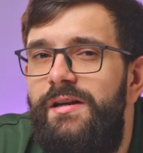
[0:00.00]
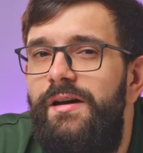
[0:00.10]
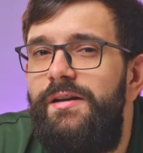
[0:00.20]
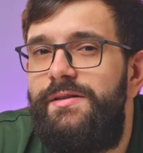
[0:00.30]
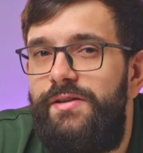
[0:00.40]

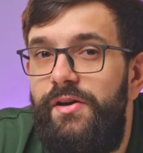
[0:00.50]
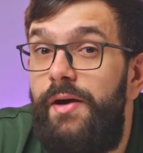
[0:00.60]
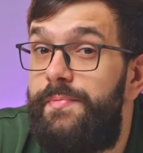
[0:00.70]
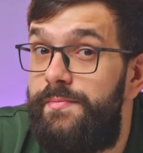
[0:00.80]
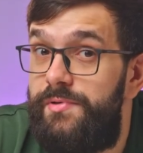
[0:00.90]
card has stirred
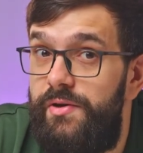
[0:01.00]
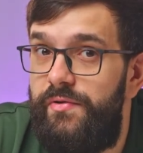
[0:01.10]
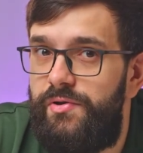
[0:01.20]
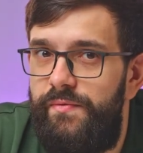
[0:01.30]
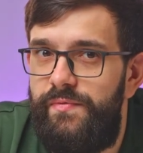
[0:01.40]
up some
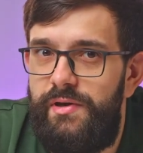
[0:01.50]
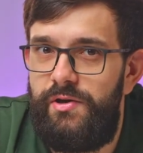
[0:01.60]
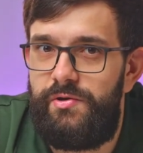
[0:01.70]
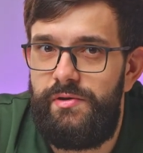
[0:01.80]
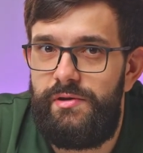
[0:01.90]
serious
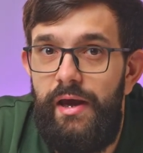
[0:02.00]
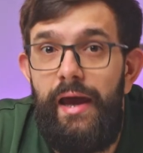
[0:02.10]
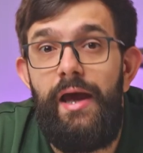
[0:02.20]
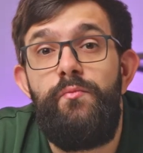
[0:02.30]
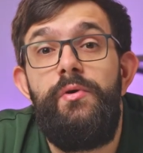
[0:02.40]
conversations,
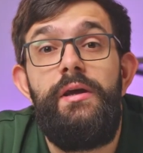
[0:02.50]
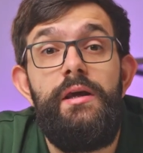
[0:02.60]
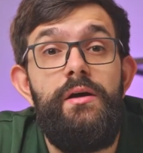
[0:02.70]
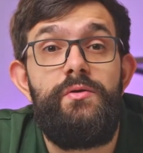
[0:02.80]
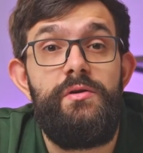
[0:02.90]
and we're
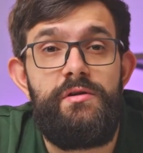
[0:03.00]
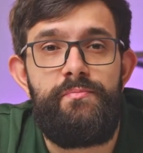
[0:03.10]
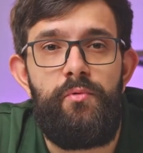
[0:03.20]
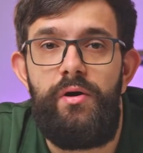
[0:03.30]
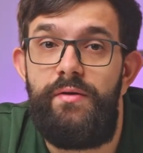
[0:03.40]
eager to
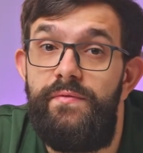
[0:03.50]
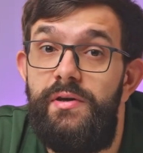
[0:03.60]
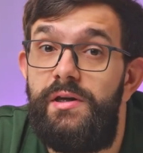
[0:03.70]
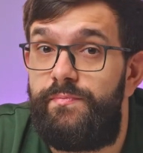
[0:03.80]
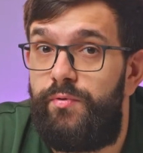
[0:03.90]
explore
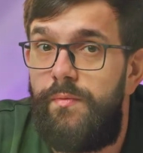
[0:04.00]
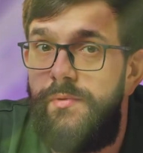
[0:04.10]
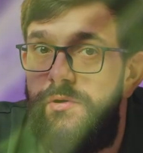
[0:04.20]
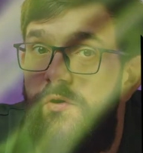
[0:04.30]
NVIDIA's promise